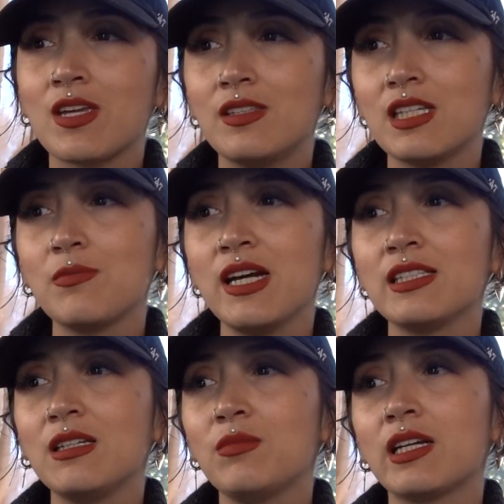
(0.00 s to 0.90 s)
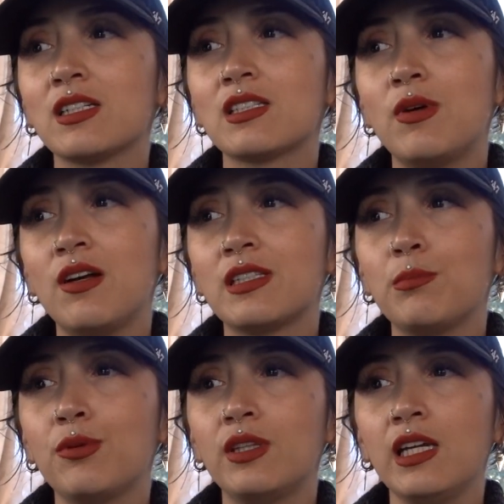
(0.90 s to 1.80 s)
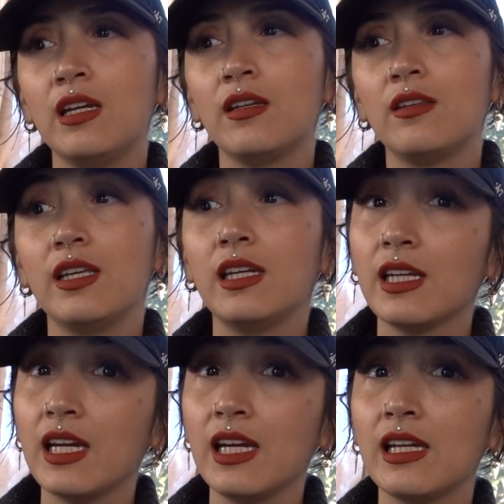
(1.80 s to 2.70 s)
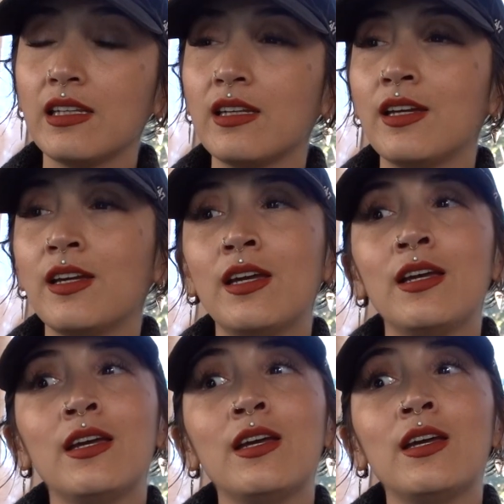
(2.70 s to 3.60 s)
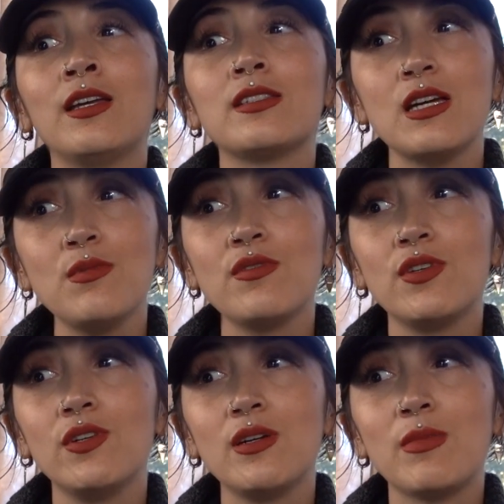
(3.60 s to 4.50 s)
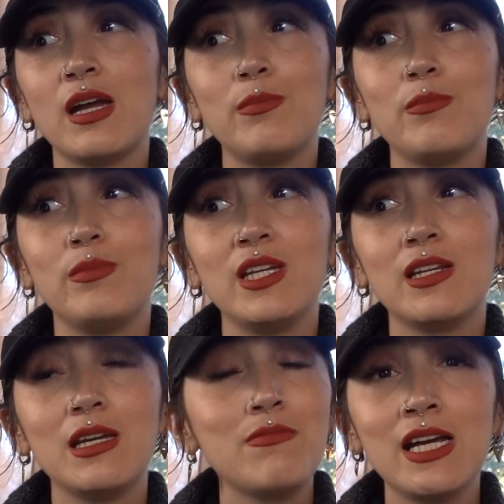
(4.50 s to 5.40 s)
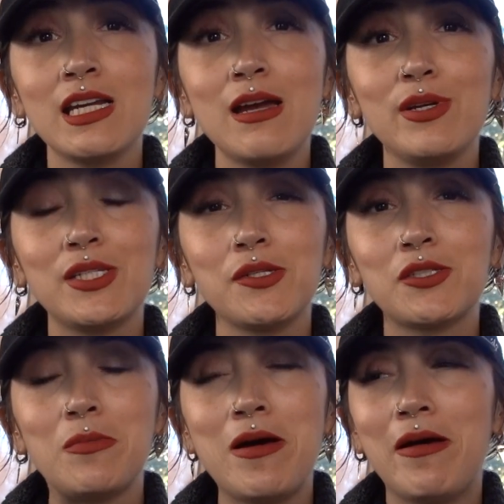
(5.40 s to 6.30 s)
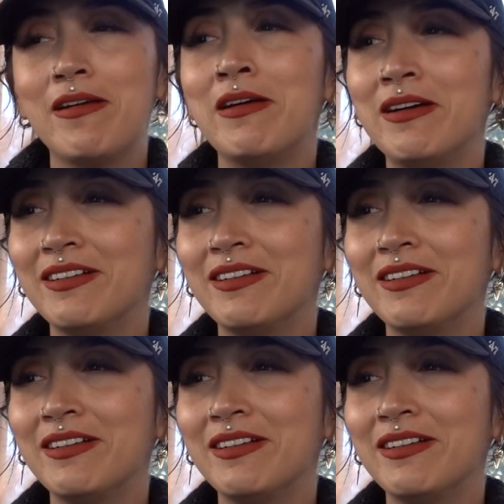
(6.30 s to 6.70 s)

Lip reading: This might seem like a small, simple thing. Then again, some of you, it might not be so small.